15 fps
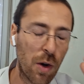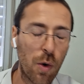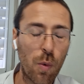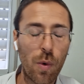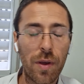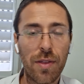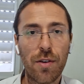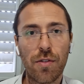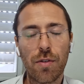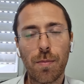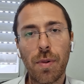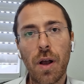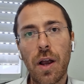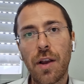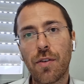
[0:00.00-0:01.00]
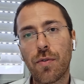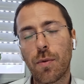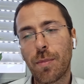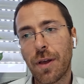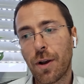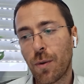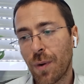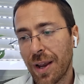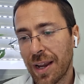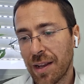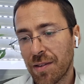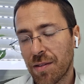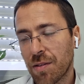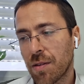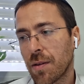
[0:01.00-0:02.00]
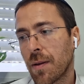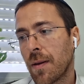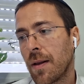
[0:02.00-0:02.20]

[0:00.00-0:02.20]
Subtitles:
with your suppliers for better rates,